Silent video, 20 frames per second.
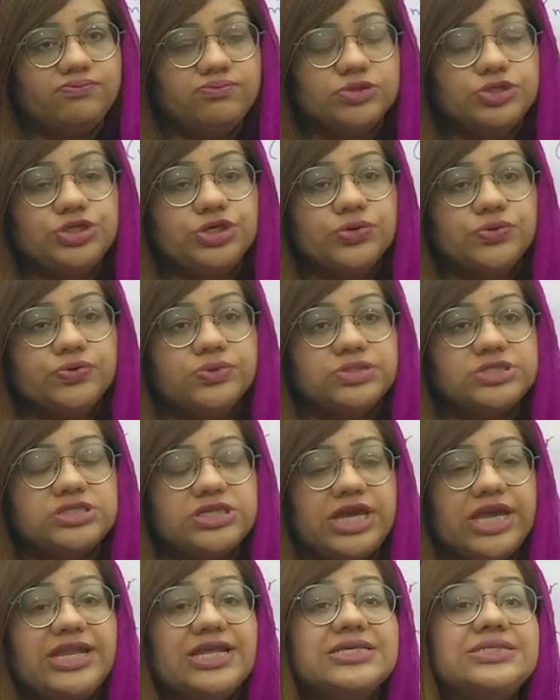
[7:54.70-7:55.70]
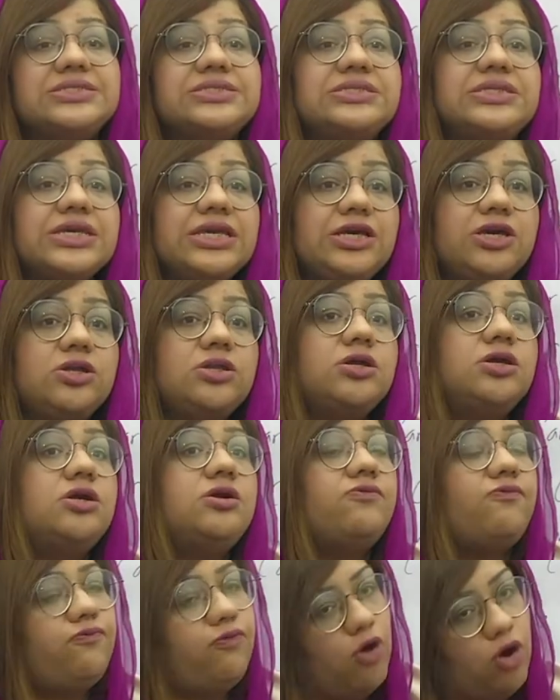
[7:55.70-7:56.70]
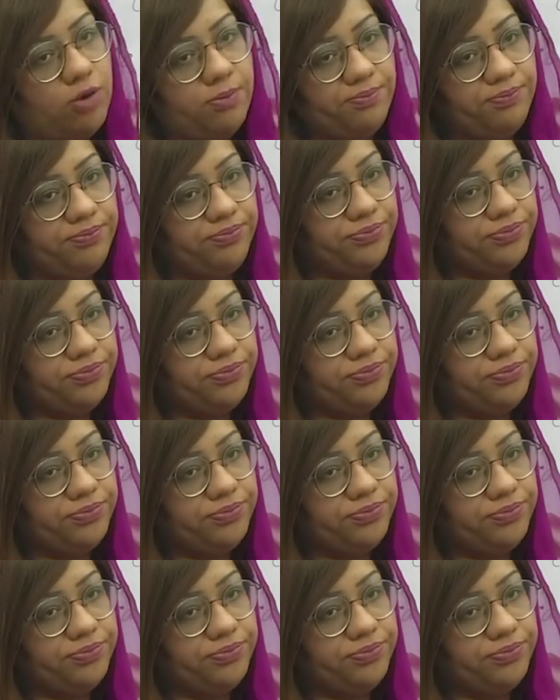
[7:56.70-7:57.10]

used in a singular form.